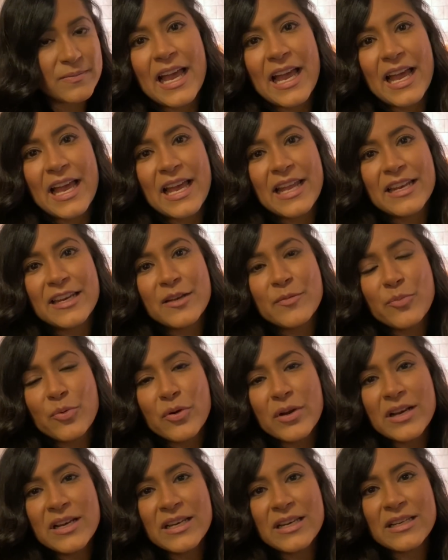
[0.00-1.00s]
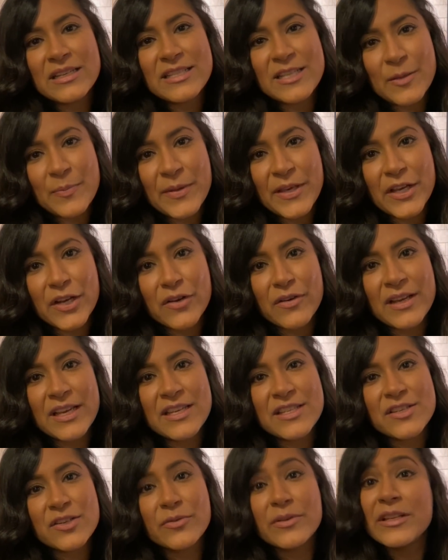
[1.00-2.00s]
And an important tip here
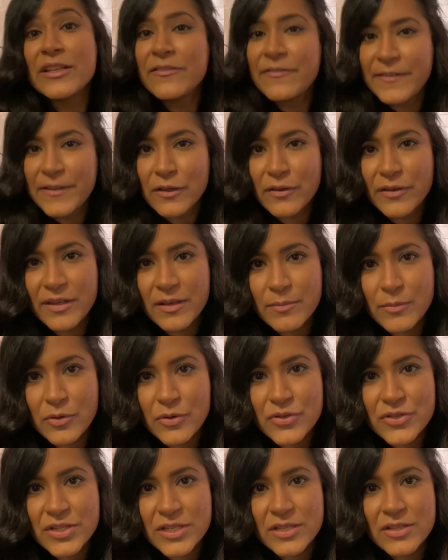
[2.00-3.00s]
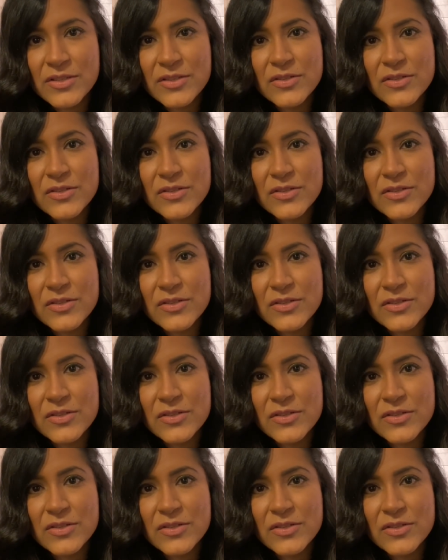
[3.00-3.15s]
is to really feel the emotion.